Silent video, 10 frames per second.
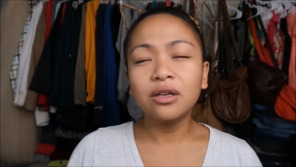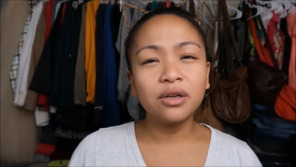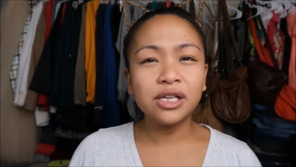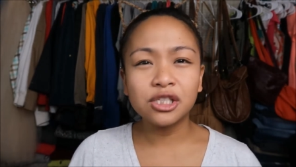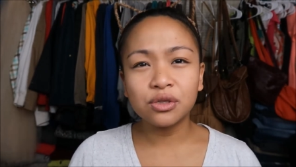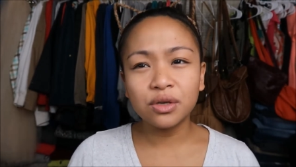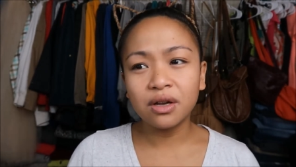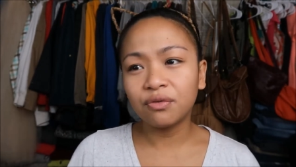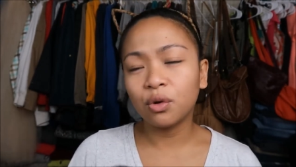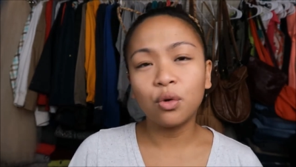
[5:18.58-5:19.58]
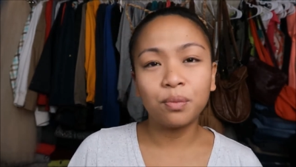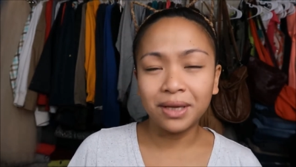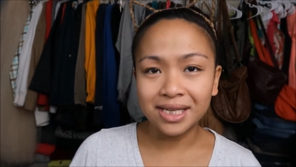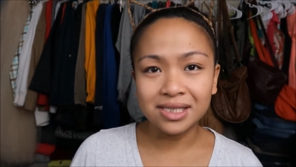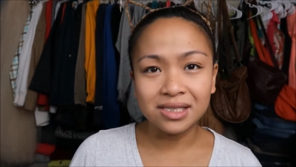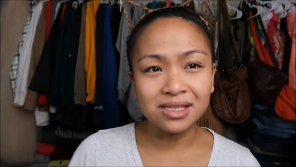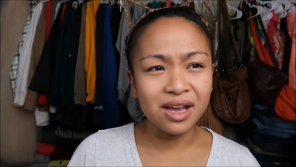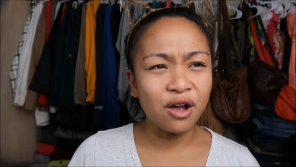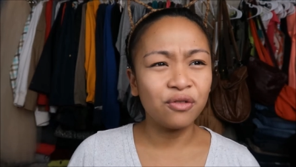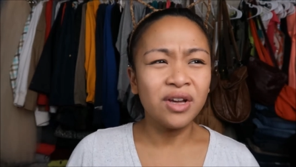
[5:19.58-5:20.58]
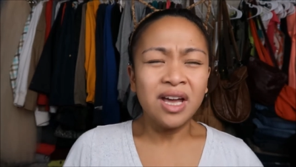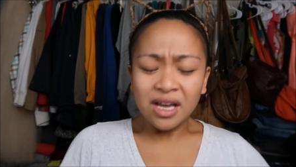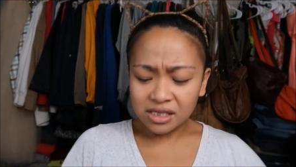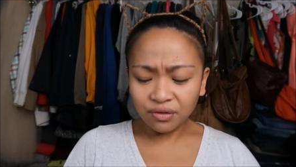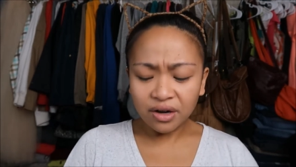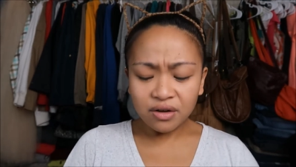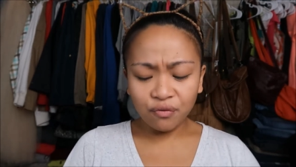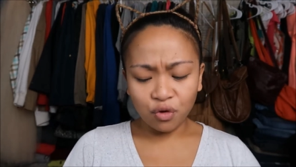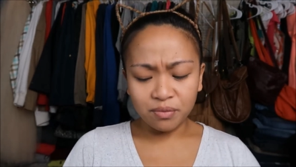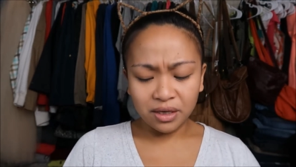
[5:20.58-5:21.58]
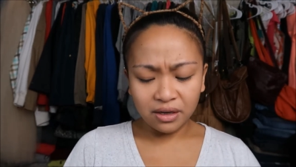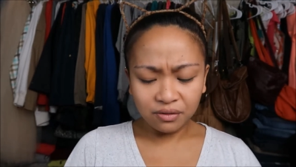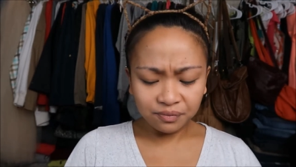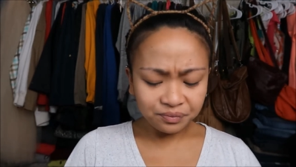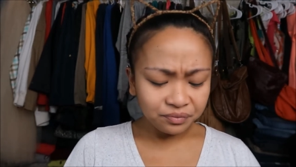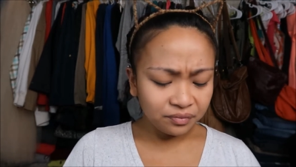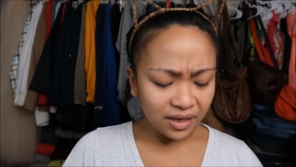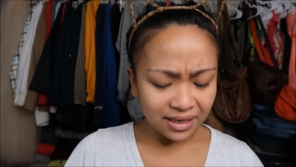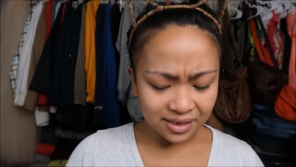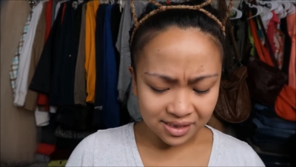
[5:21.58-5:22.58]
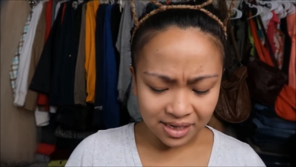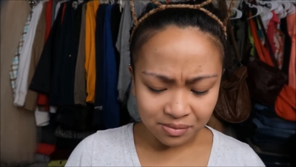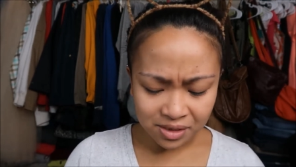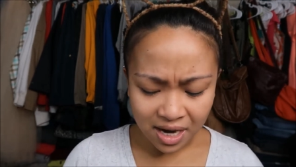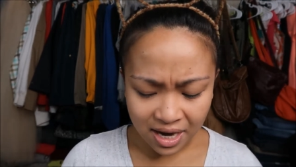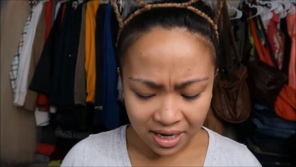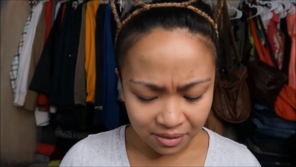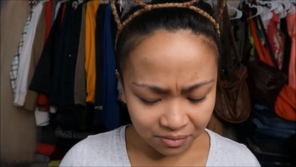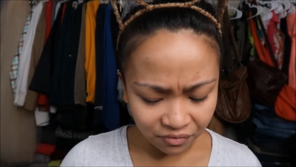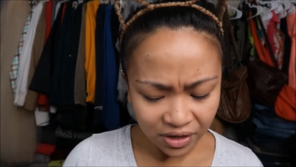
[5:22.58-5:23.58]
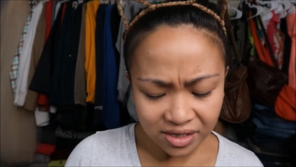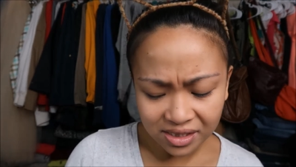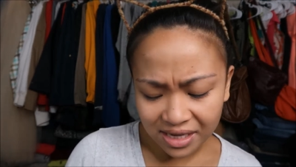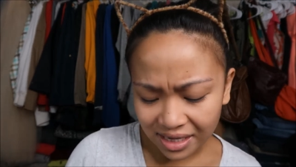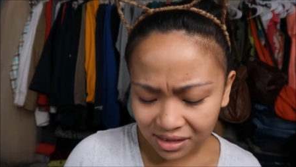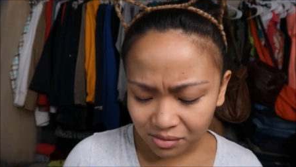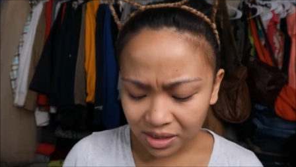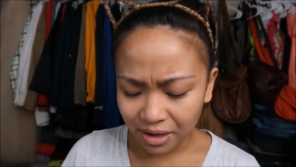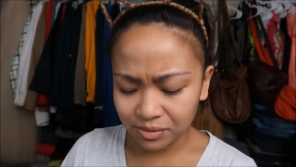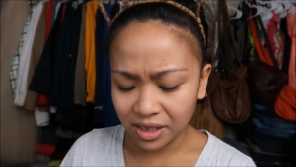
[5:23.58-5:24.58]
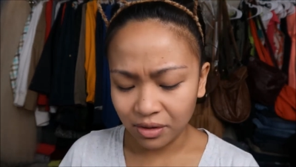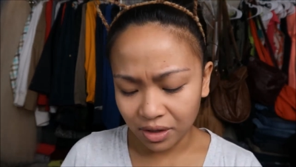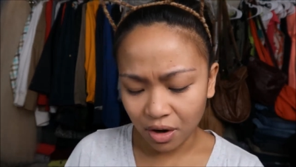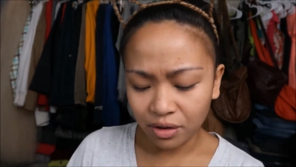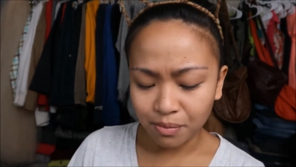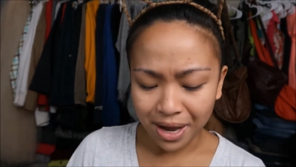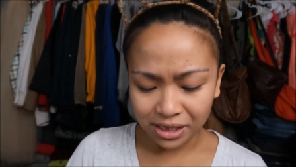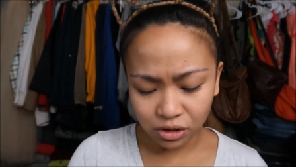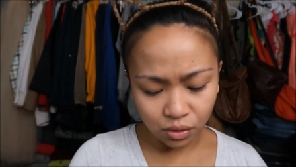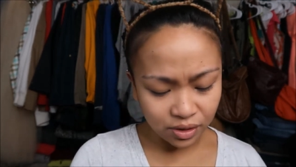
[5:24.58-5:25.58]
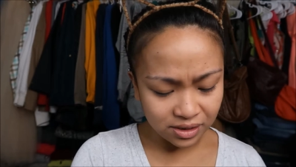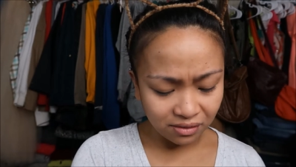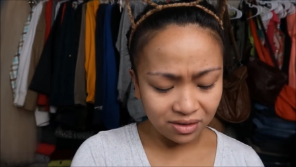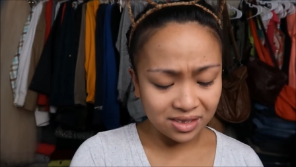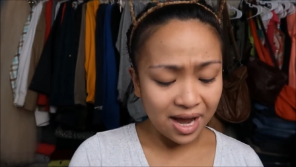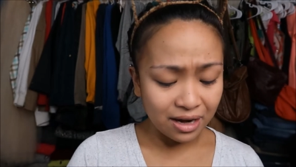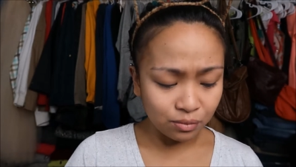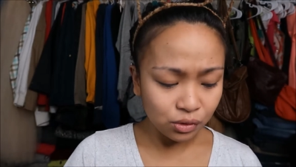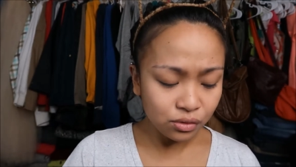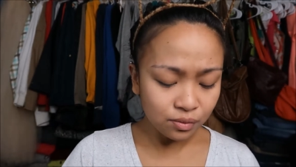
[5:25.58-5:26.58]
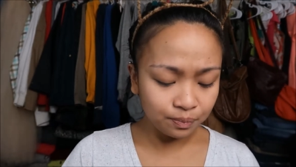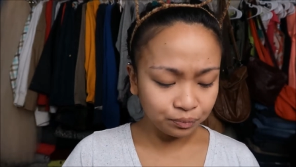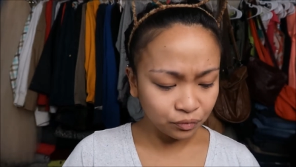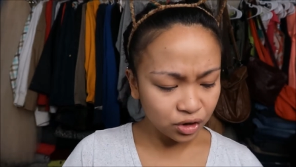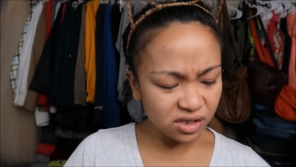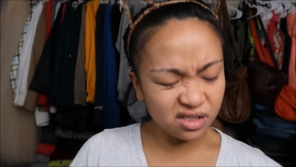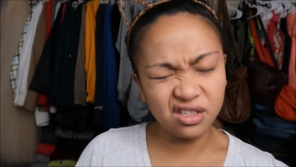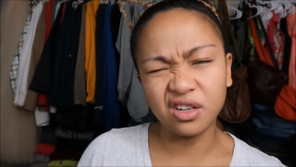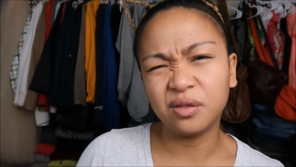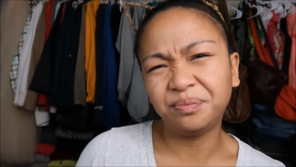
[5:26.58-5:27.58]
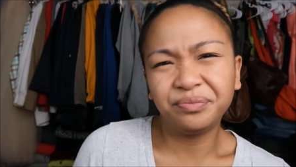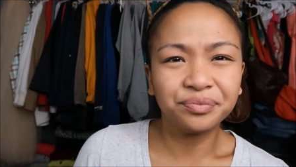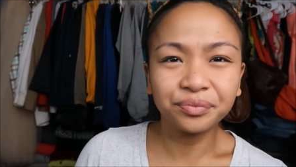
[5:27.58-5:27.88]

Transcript: a little history of the whole place itself. It's very informative, at the same time very sad sometimes hearing all the backstories of these animals. Just, you know,